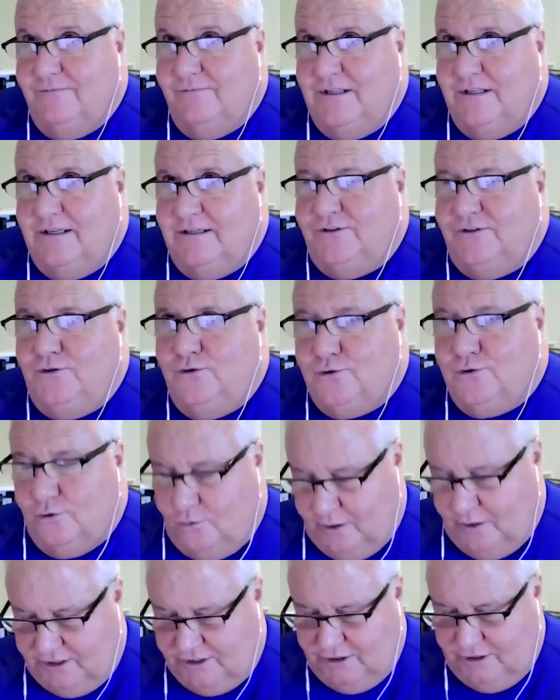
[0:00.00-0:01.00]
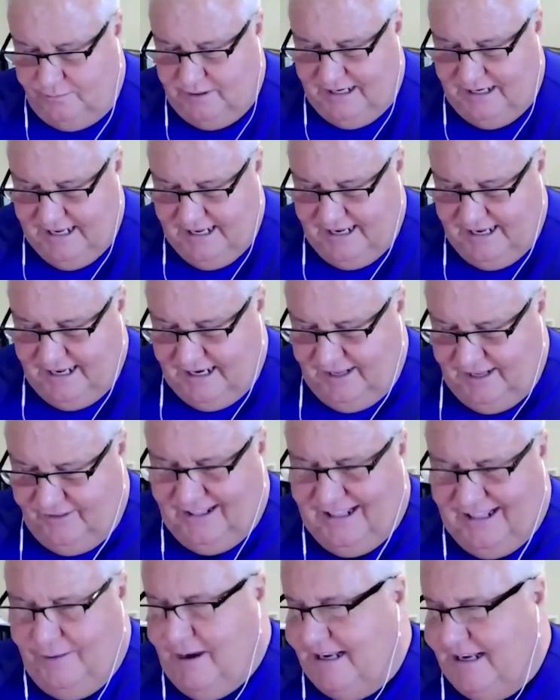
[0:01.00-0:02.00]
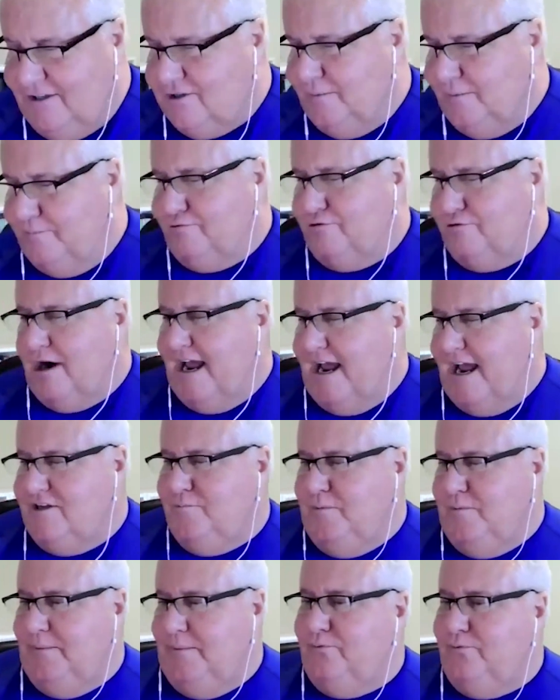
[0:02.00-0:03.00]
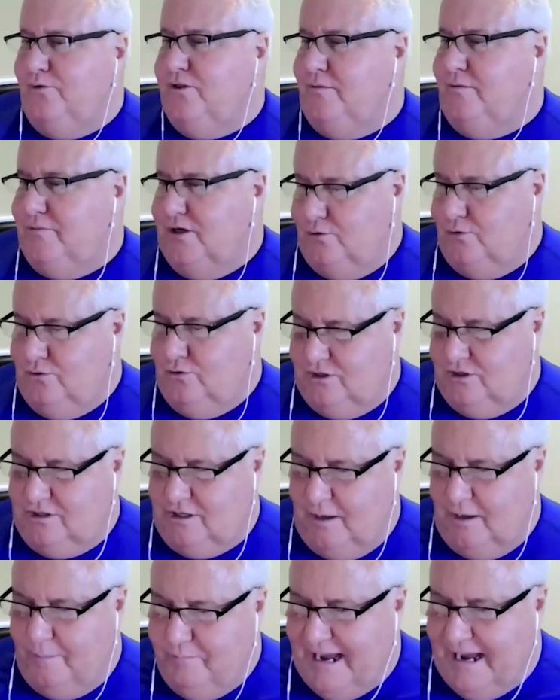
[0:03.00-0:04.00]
an unusual question, but anything that might surprise people the most